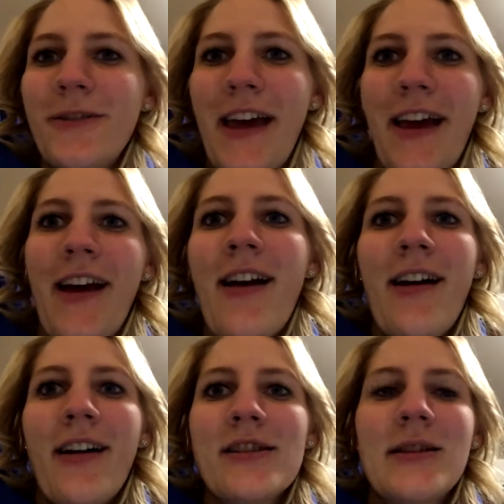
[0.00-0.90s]
Like,
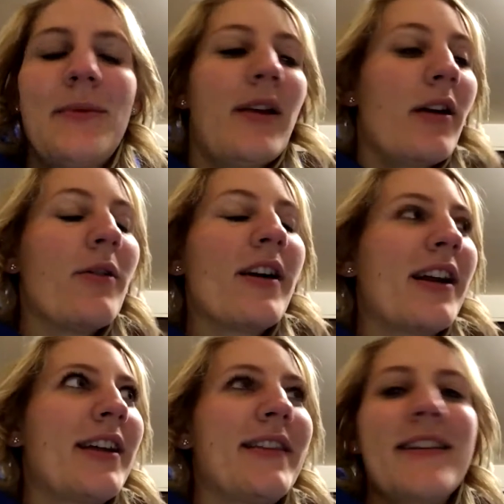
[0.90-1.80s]
I'll just be like, oh, I got to
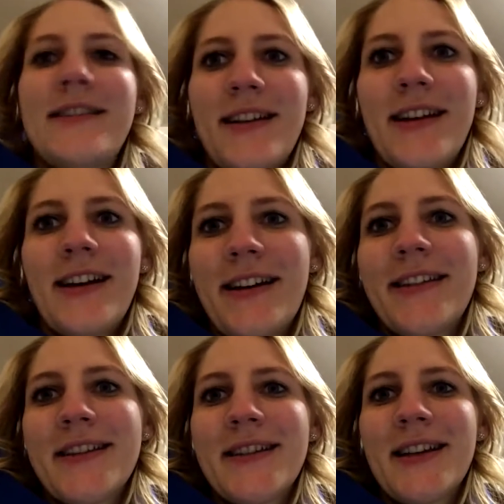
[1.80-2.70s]
get this done. I got to get
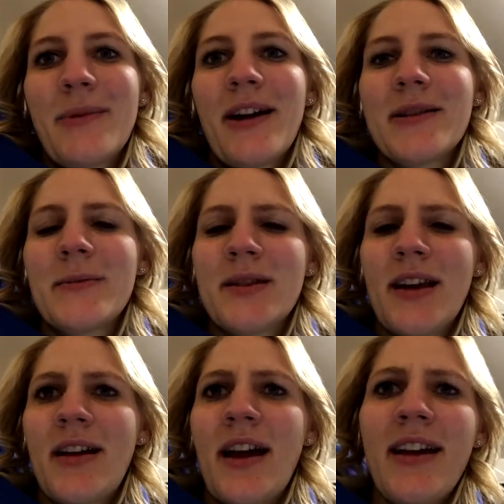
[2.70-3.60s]
this done. And my husband's like,
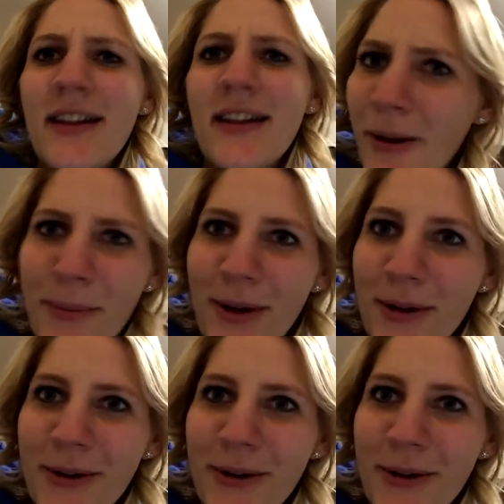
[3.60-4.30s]
I can help you.